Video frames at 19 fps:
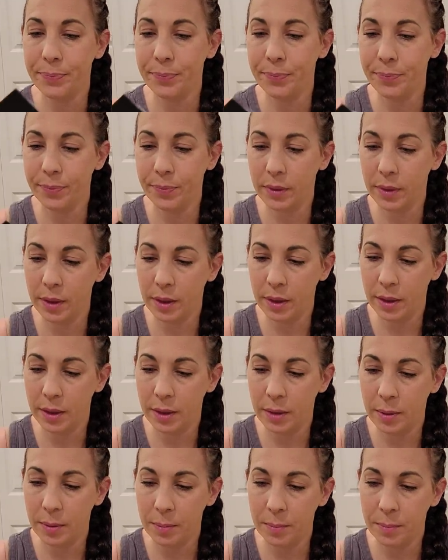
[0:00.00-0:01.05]

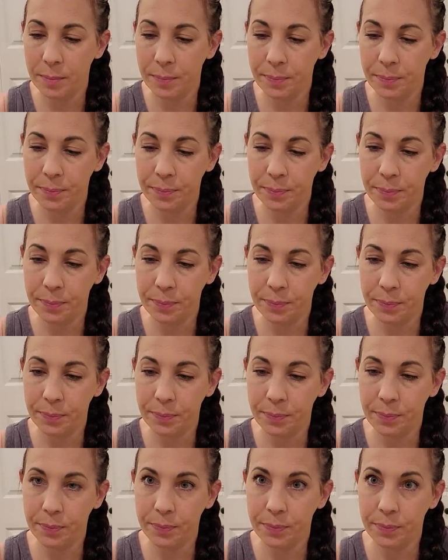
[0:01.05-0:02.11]

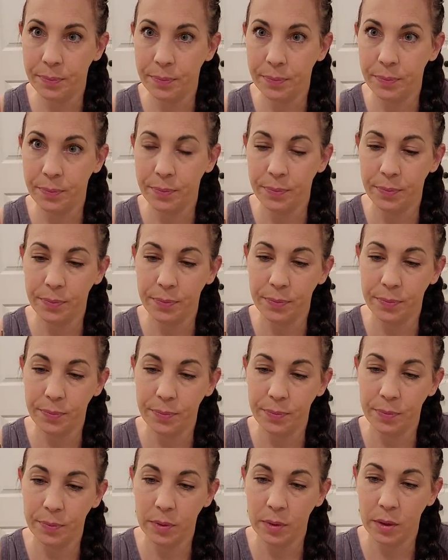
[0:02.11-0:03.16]

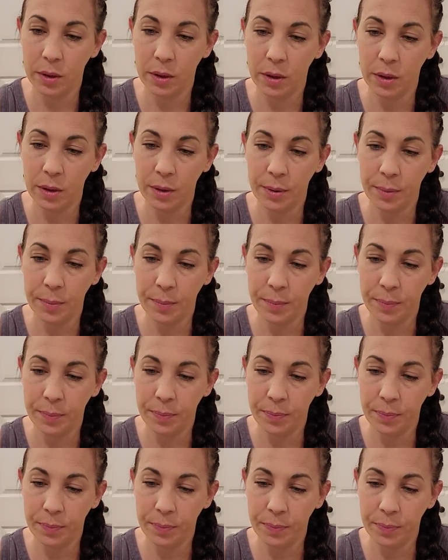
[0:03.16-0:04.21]

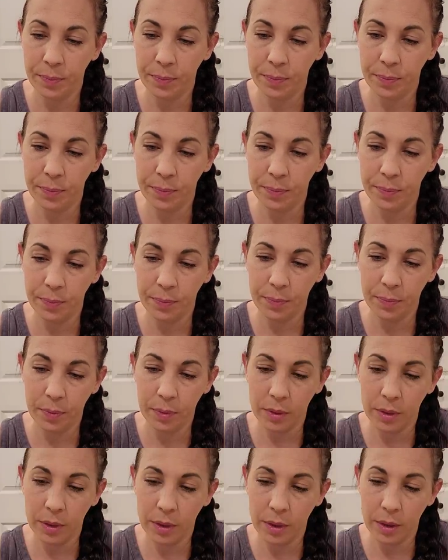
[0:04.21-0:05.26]

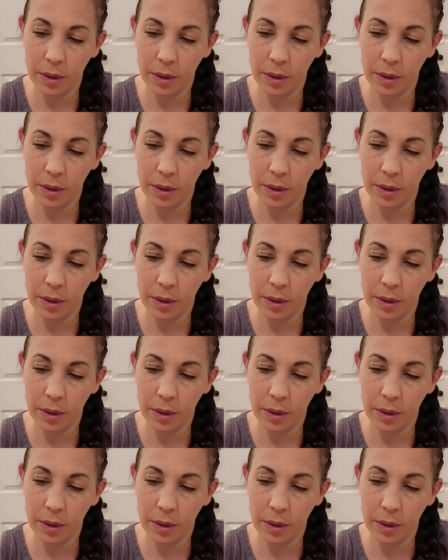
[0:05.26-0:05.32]
No one is speaking in this clip.